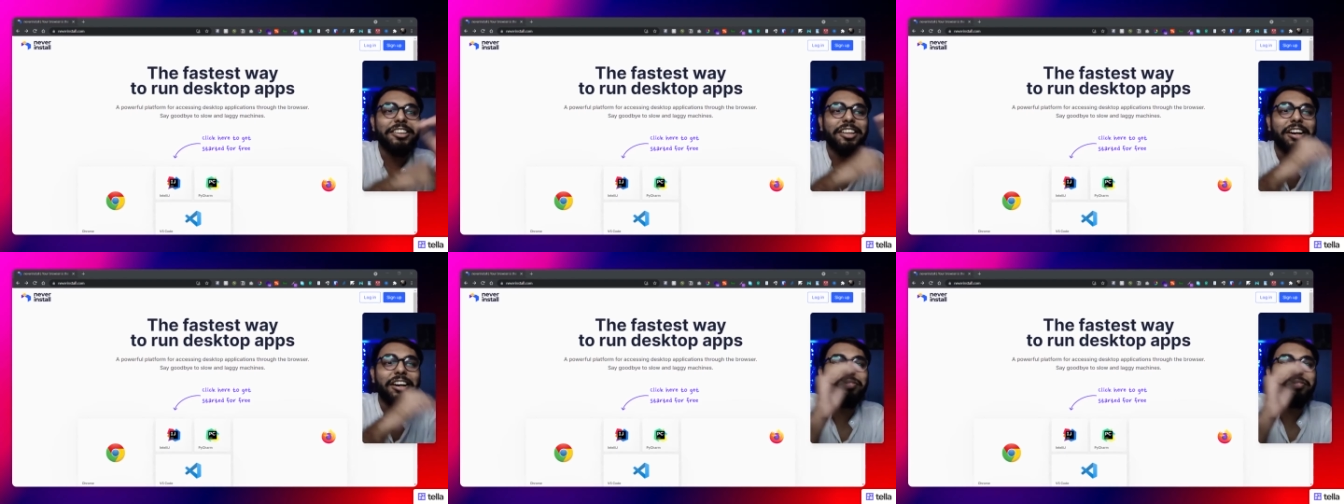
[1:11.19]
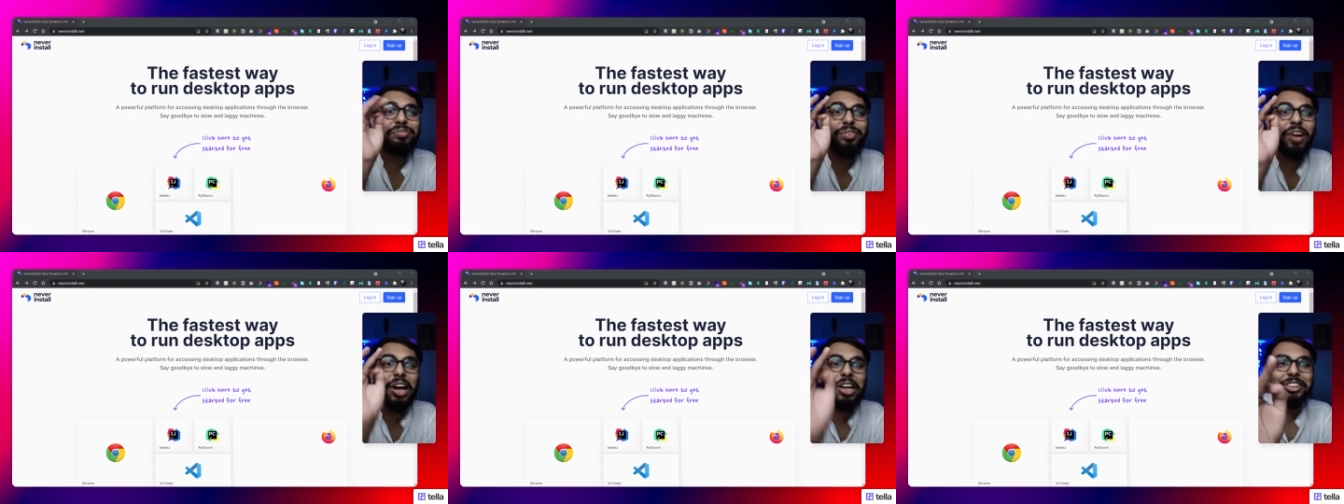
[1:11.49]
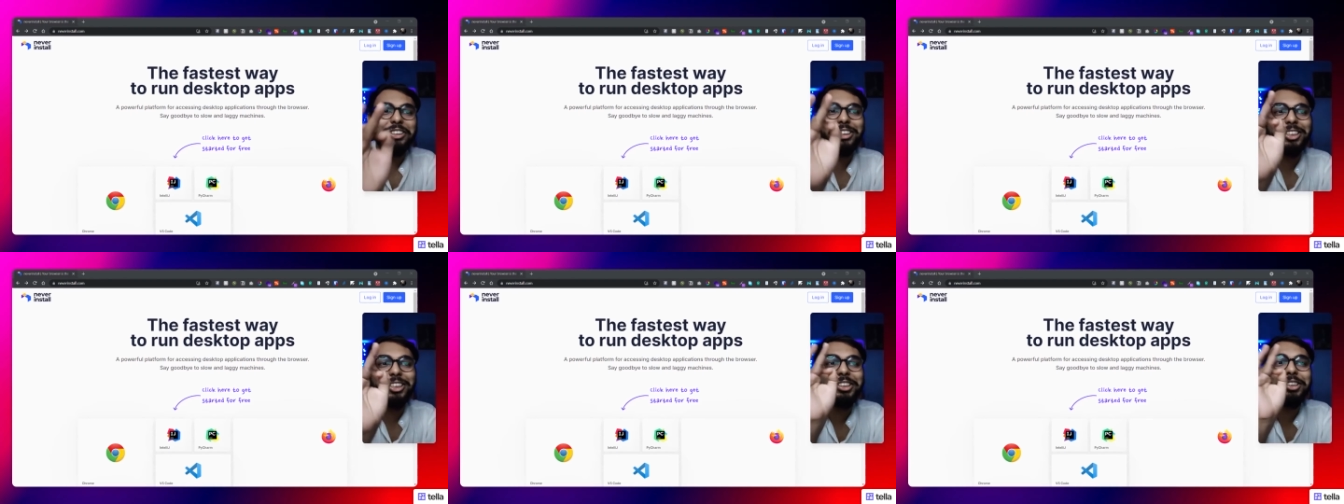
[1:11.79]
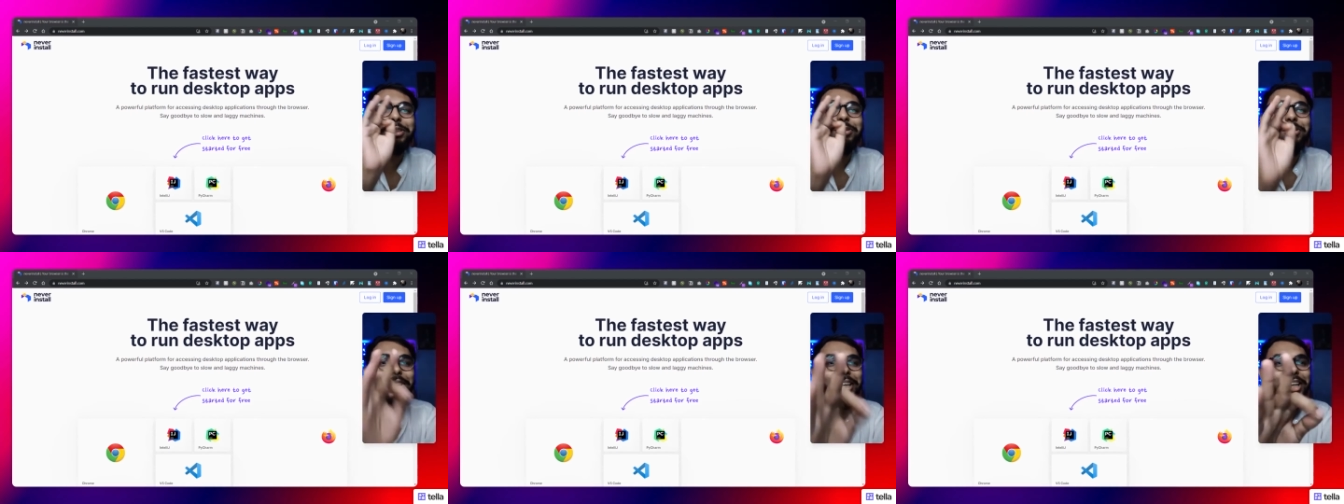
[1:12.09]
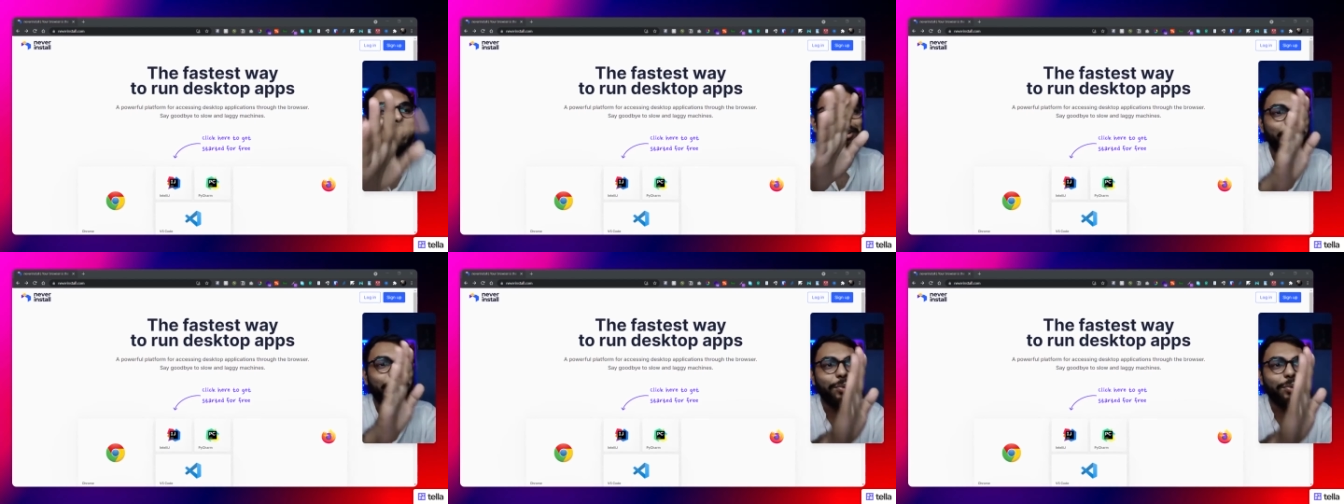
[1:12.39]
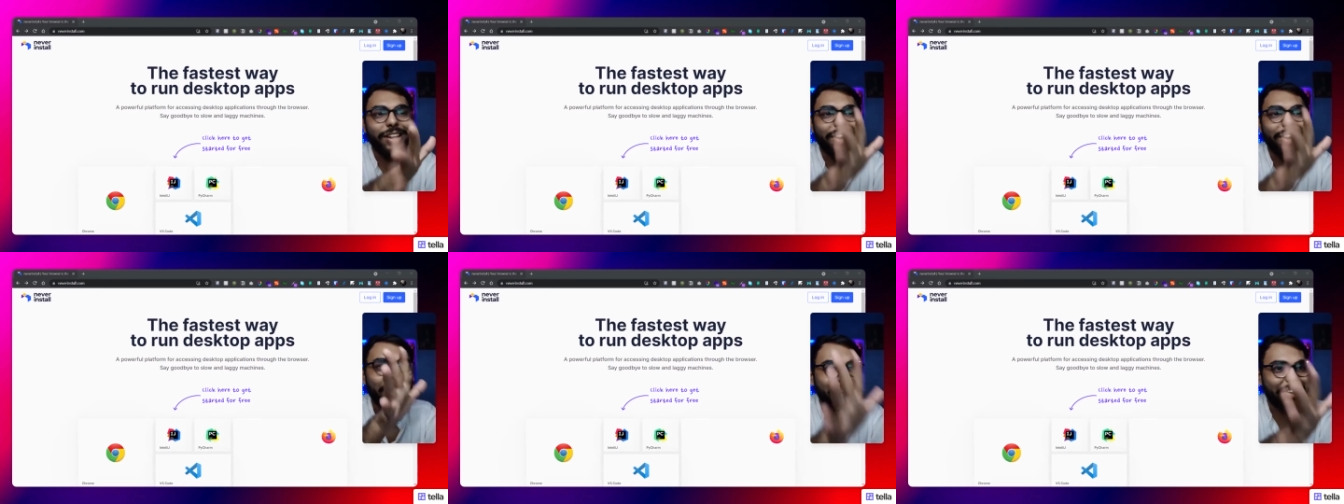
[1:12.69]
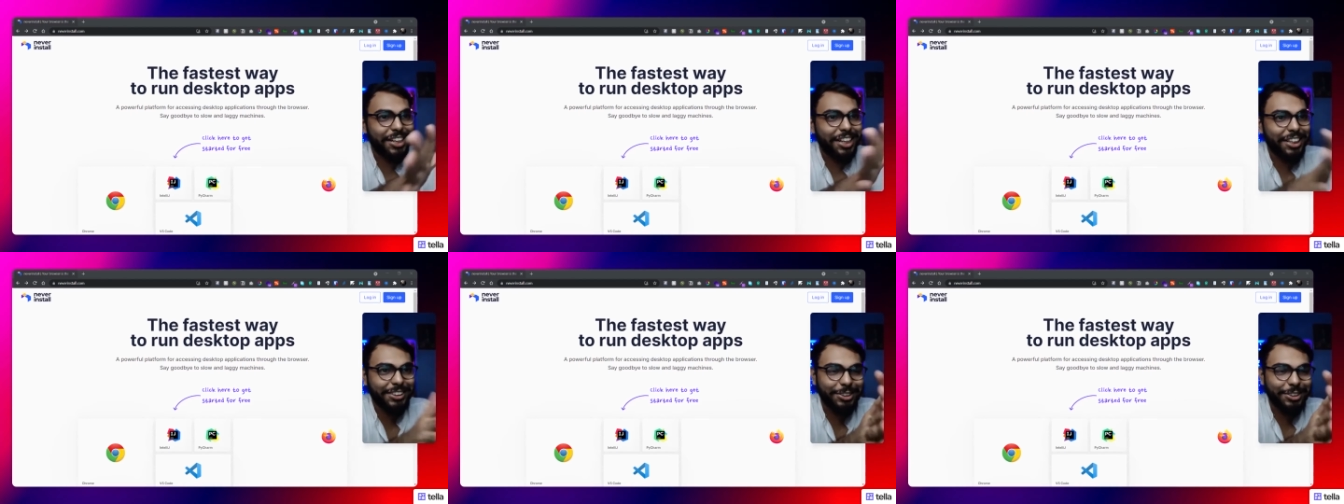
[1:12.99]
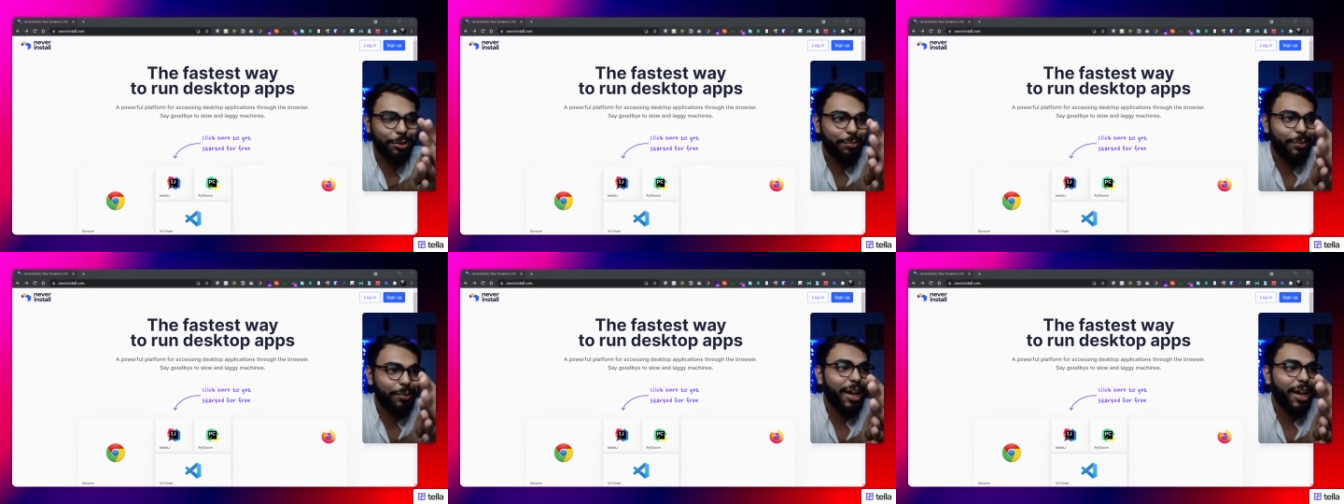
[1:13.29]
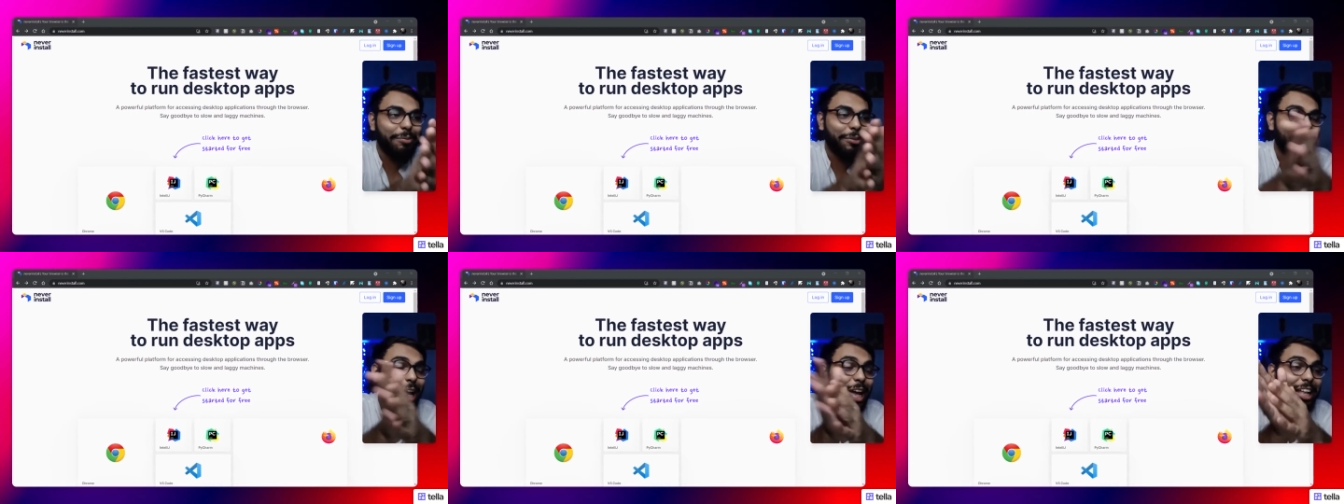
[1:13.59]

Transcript: the fastest way to run desktop app,